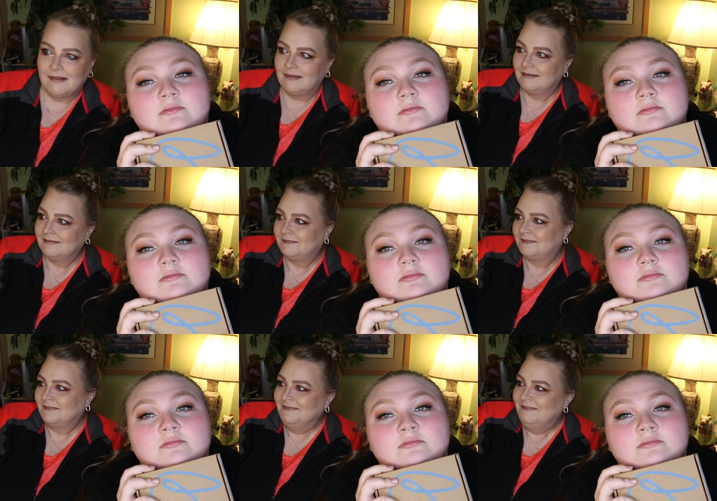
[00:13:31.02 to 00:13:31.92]

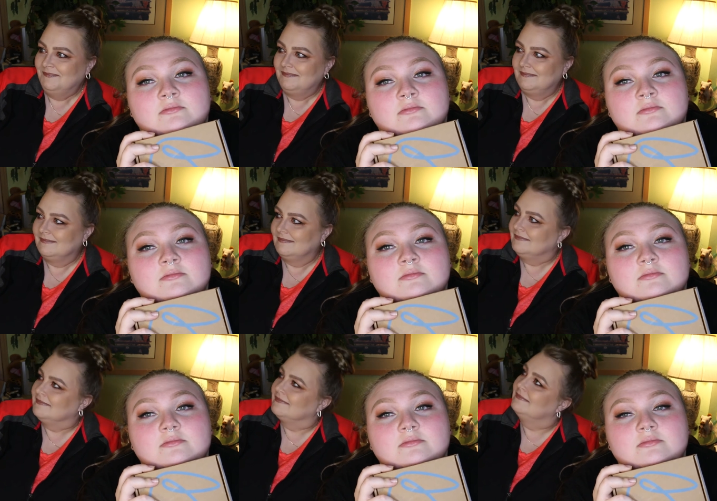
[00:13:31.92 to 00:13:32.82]

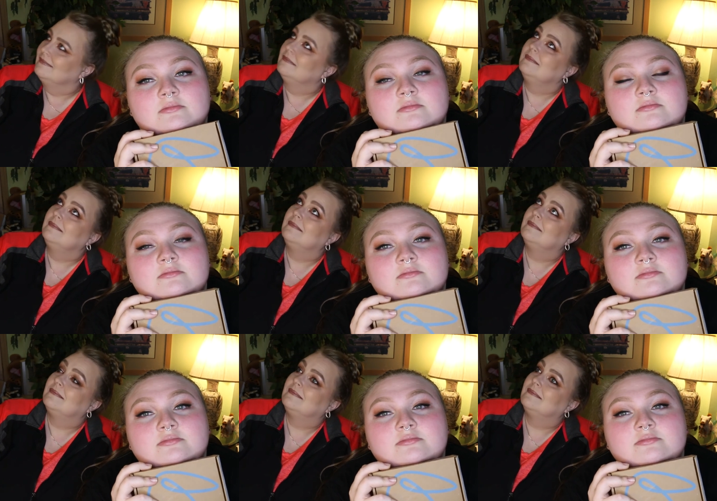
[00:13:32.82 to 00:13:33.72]

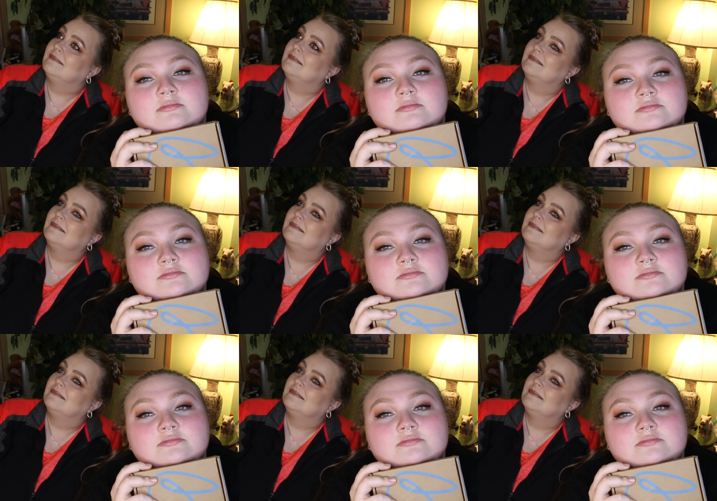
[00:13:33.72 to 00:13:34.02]
Nothing is said.